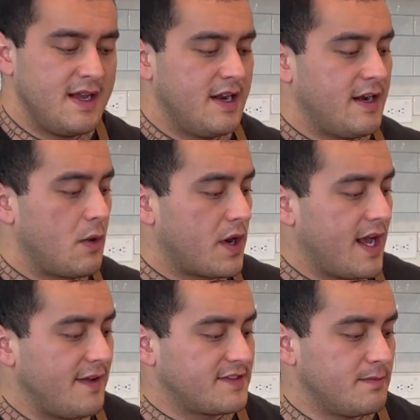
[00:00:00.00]
Now we're going to
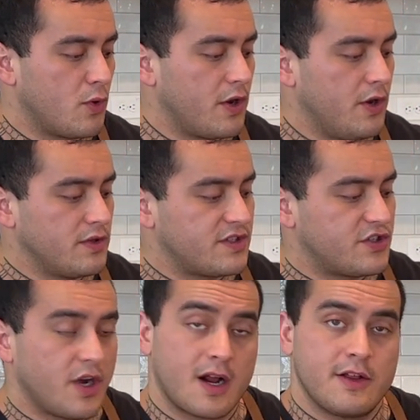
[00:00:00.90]
have some more oats,
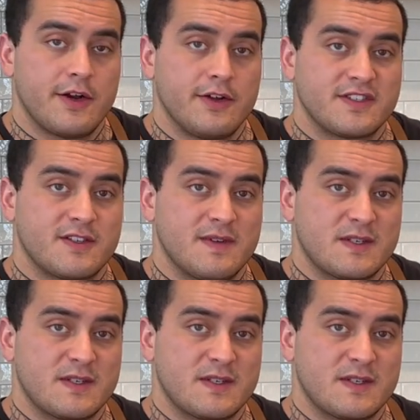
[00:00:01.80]
chocolate oats to be